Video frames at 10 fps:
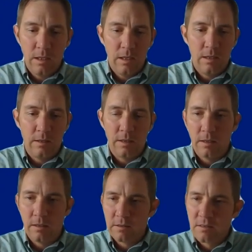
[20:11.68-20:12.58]
And
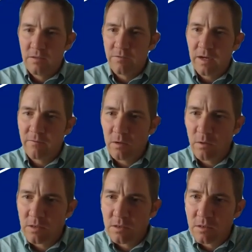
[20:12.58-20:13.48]
let's see if I have any
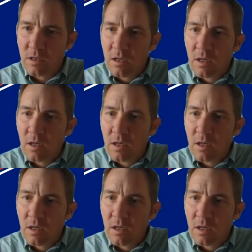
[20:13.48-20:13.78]
questions.